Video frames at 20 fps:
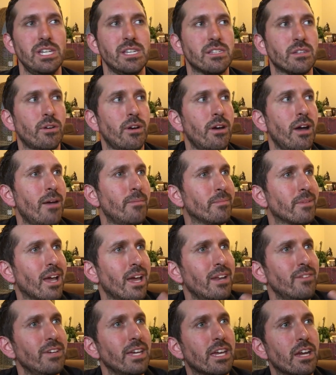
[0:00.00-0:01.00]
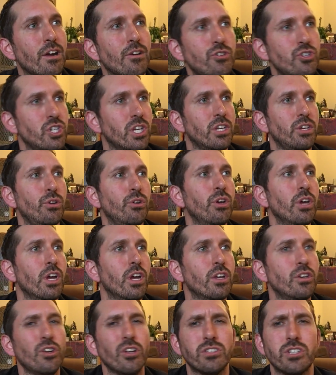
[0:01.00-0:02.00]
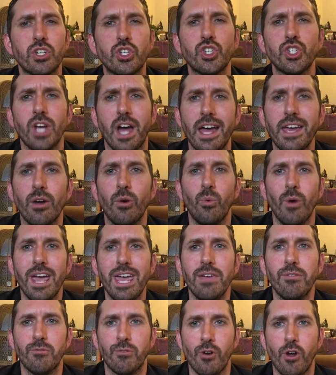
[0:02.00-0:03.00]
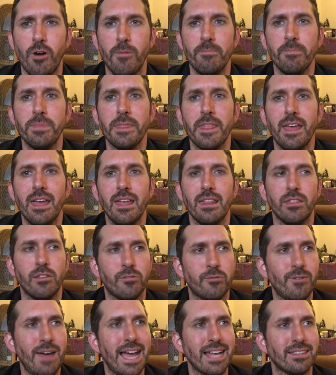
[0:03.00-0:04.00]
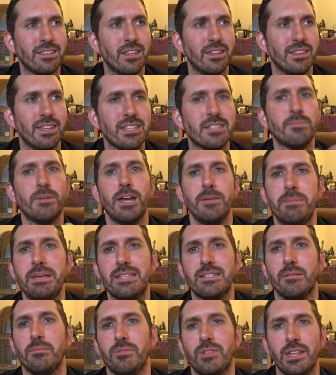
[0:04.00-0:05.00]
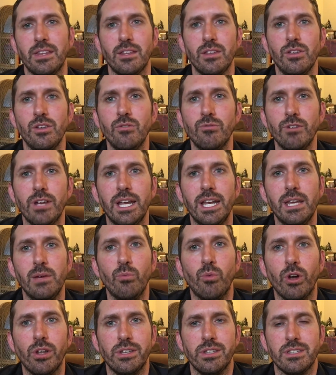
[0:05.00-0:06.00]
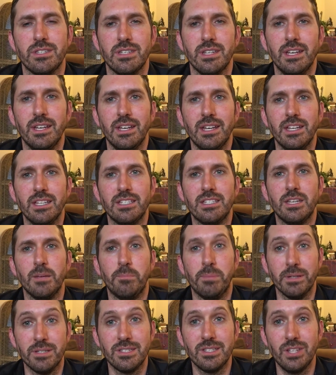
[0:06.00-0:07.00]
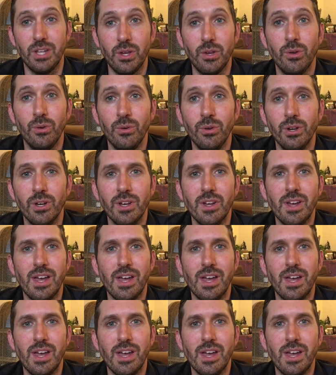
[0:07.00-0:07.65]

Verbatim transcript: So I'm kind of encouraging you not to shy away from the fact that this might be something that you really want to pursue.